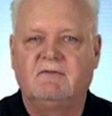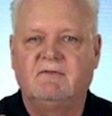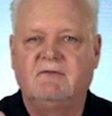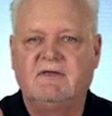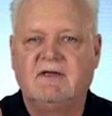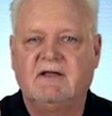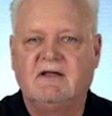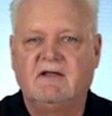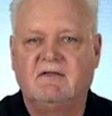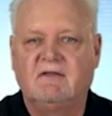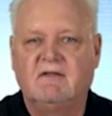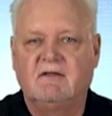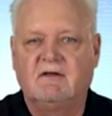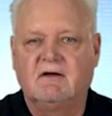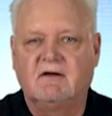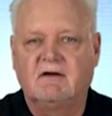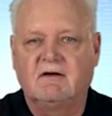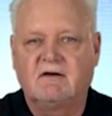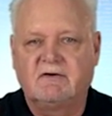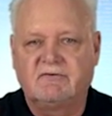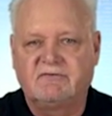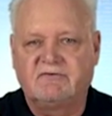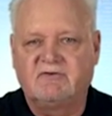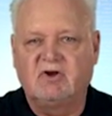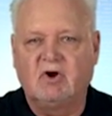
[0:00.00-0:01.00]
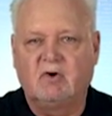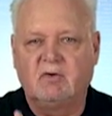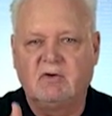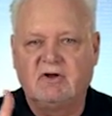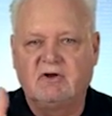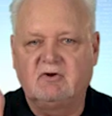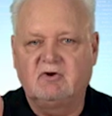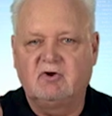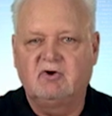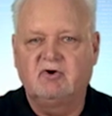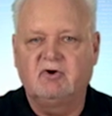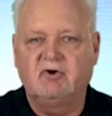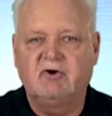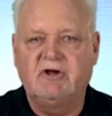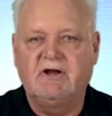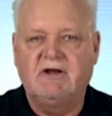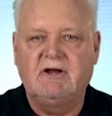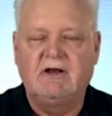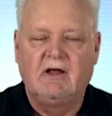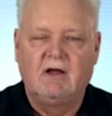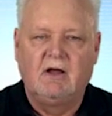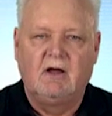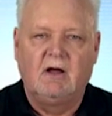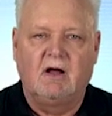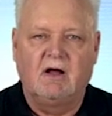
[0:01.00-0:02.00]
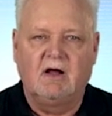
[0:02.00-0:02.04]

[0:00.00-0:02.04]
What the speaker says: then the custodian could